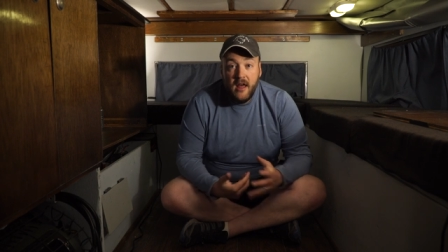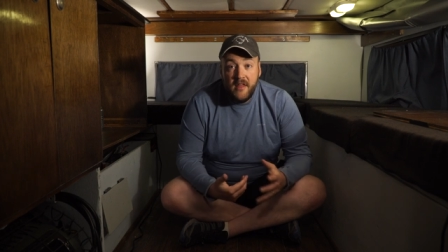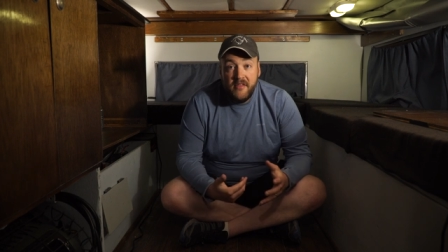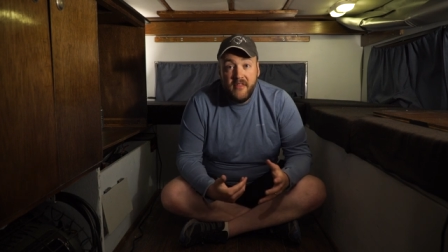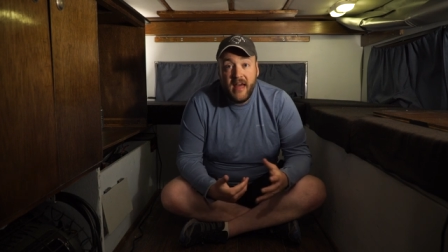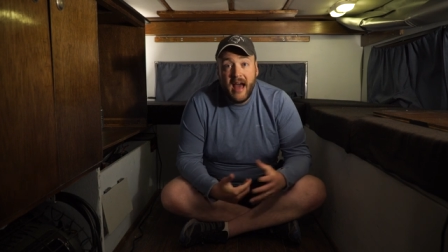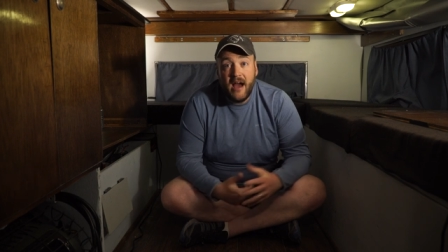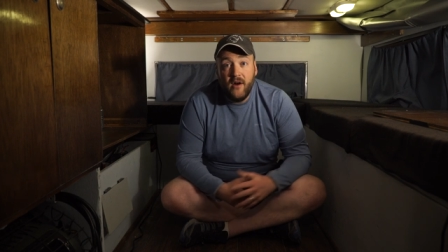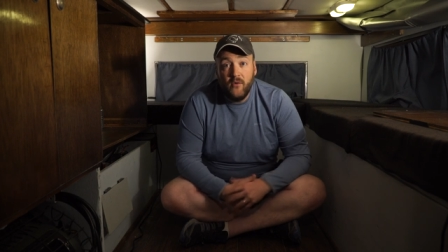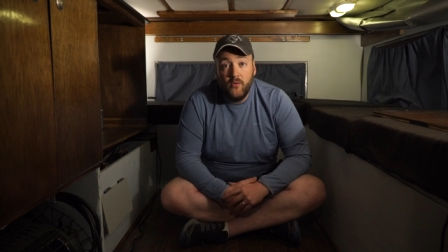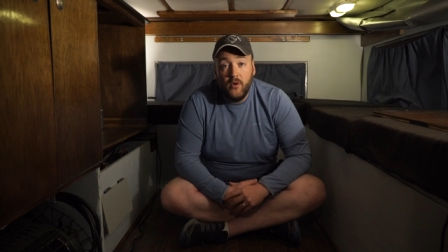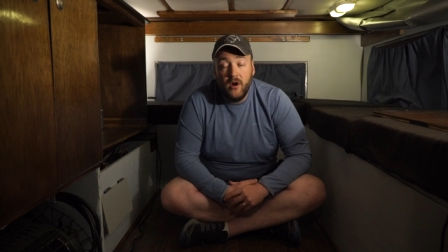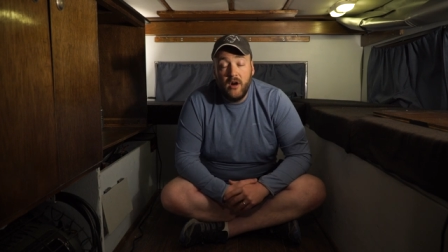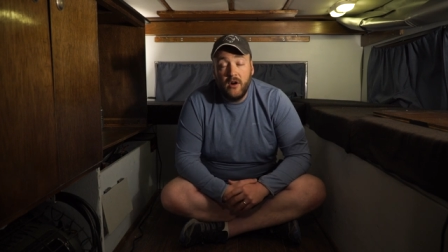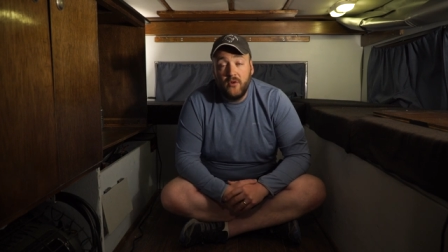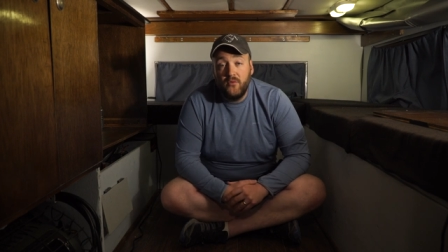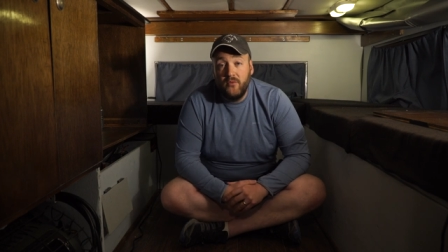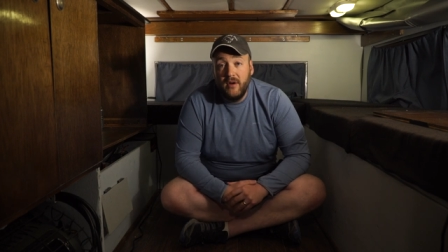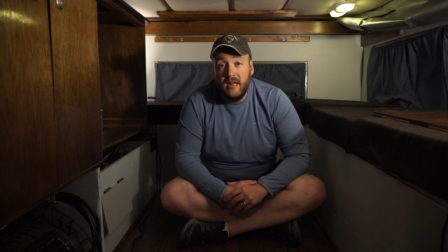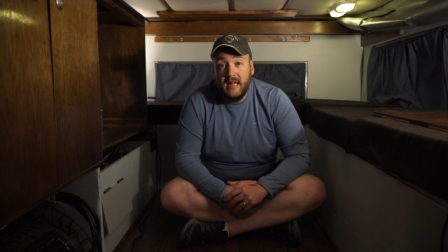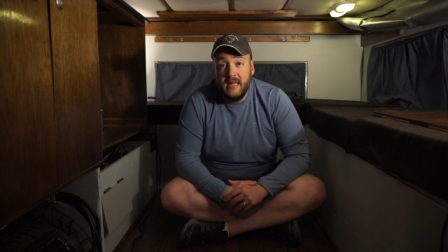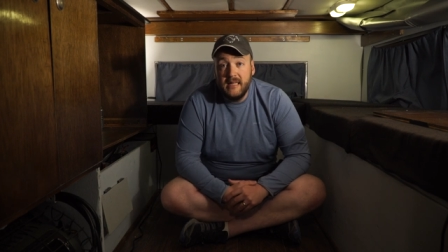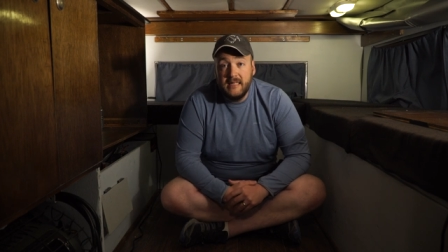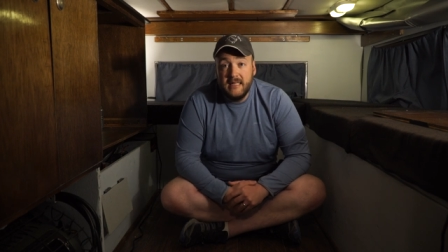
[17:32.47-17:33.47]
That work
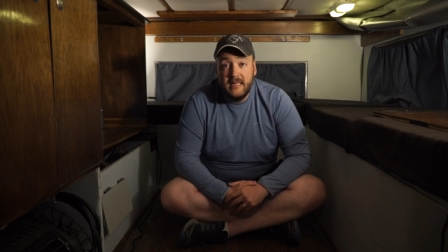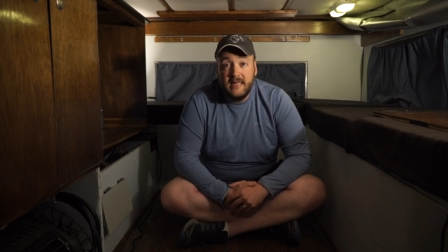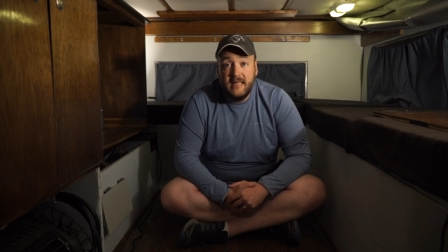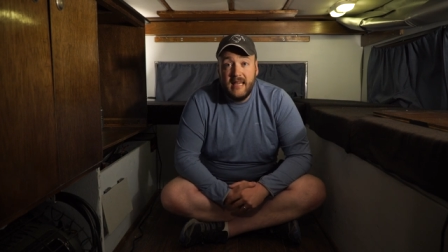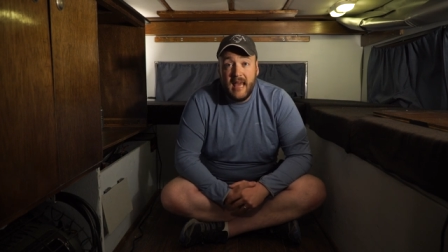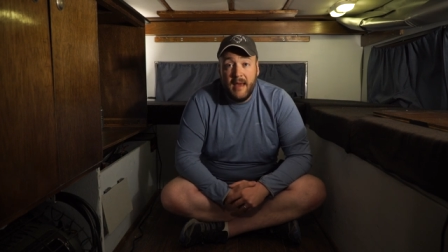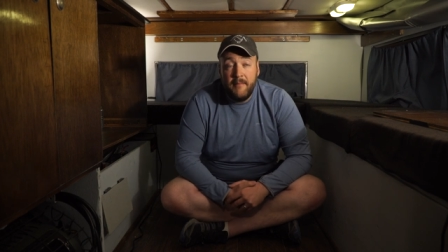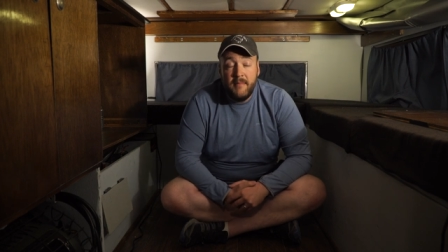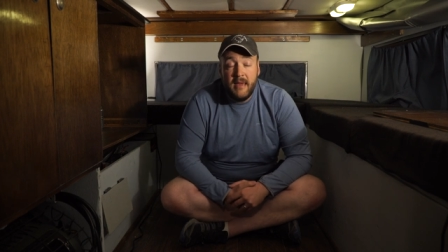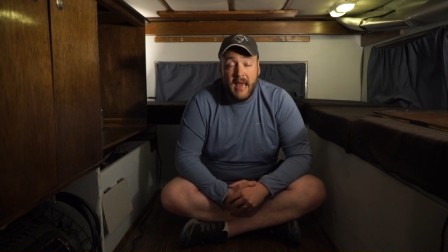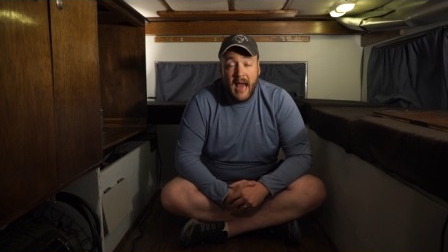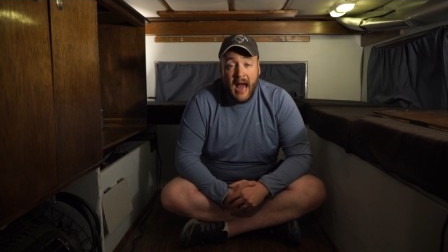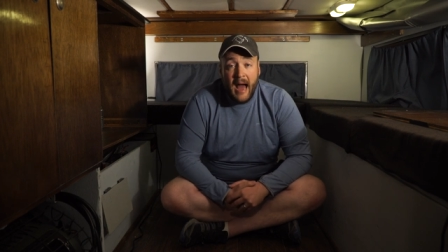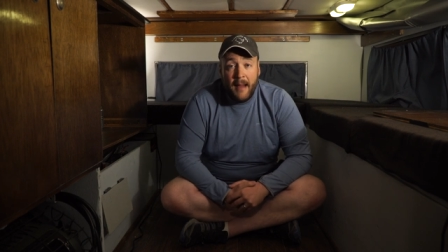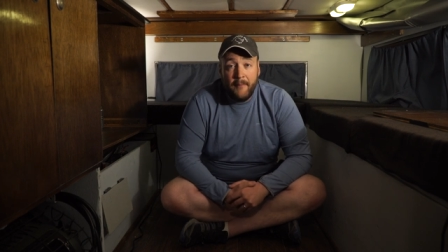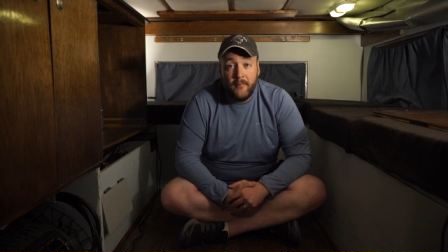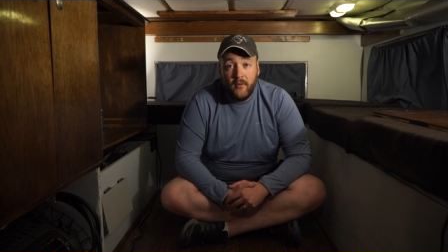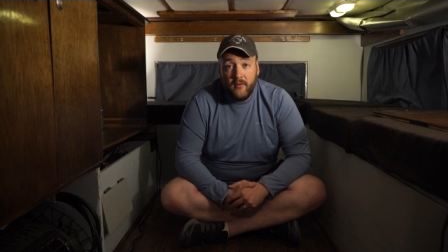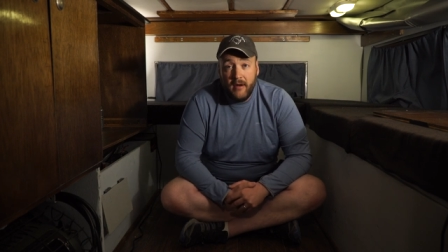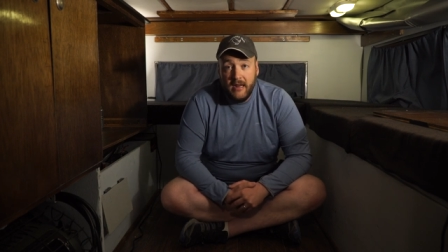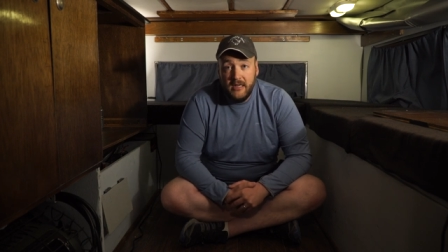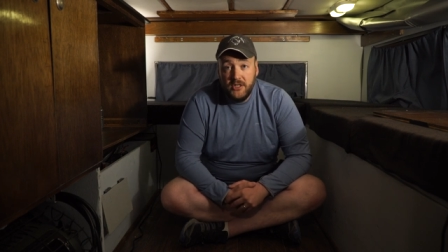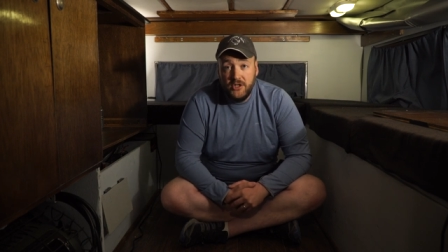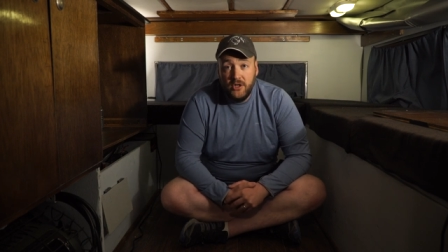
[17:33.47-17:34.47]
really did get me
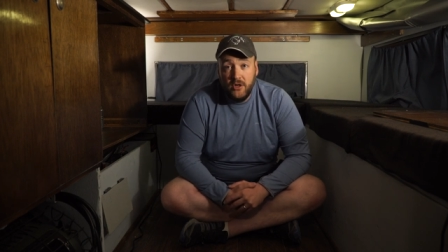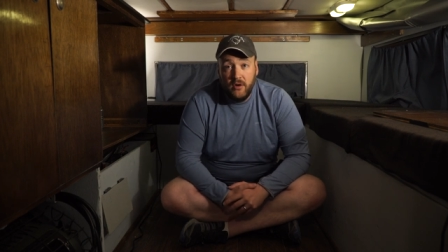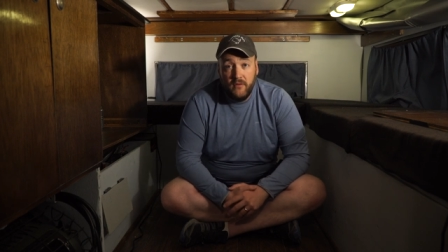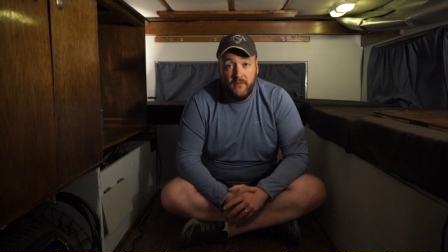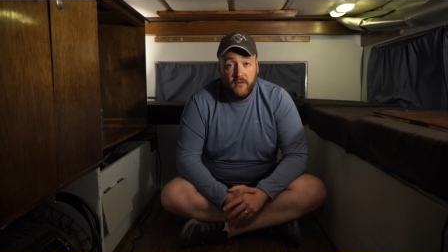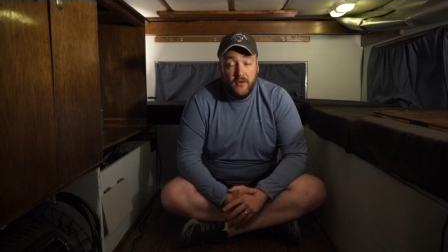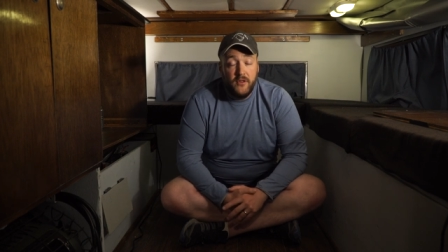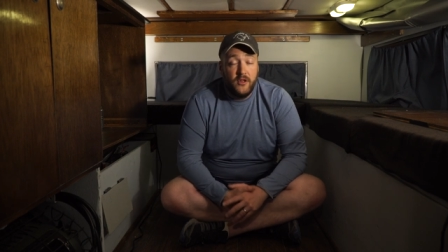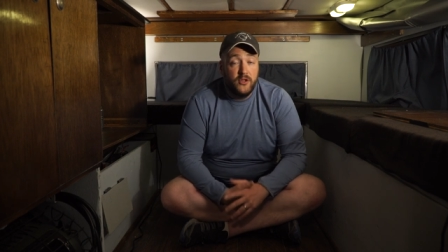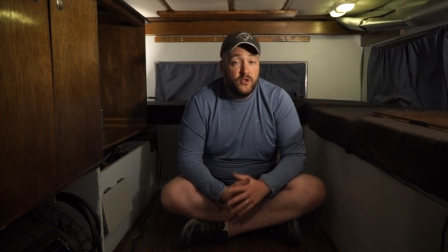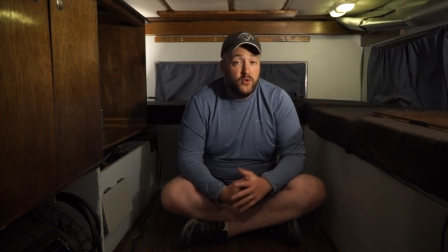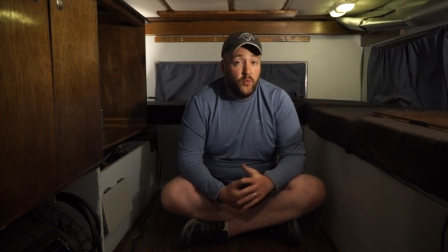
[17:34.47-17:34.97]
operational for the